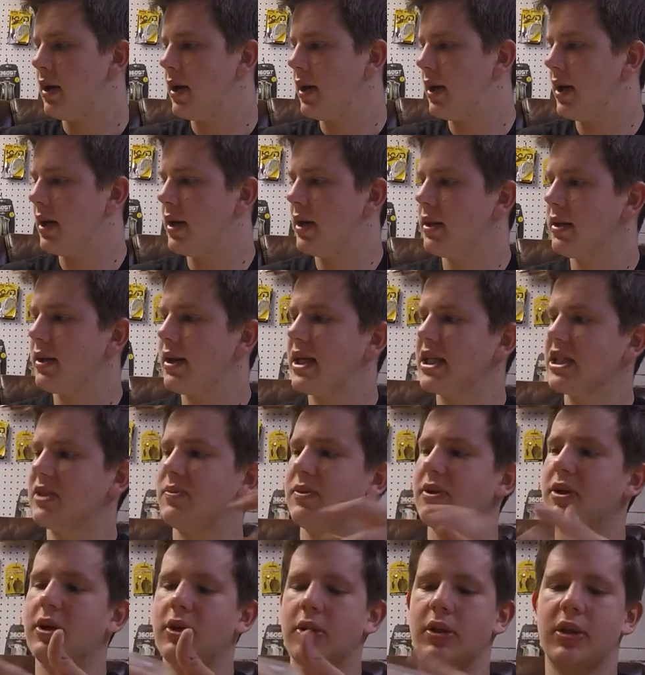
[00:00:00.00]
And last
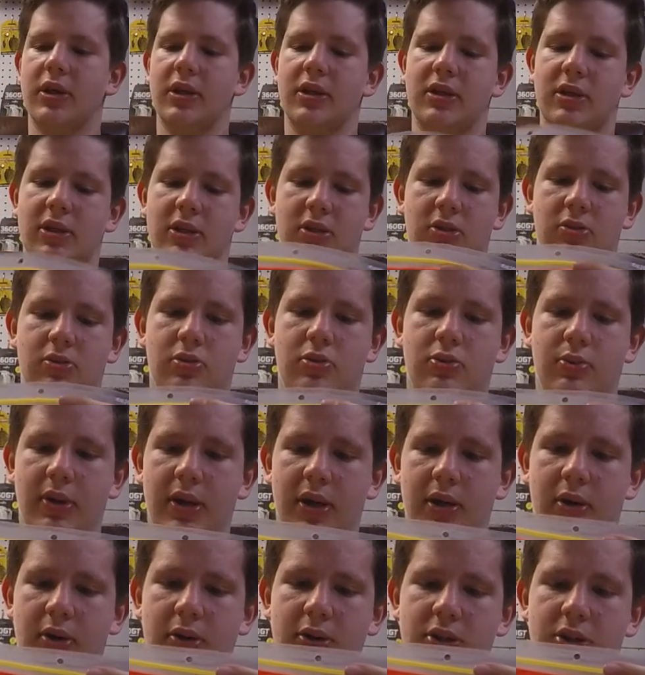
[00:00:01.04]
but not least,
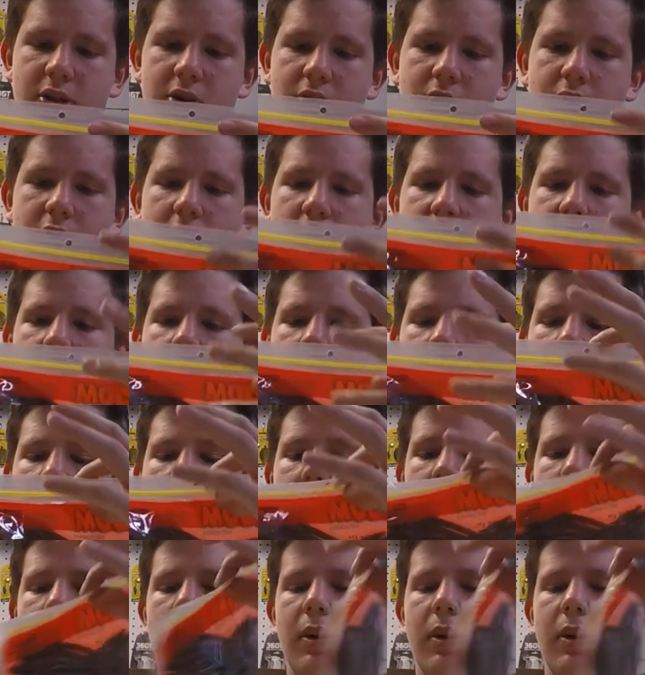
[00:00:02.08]
we also got the green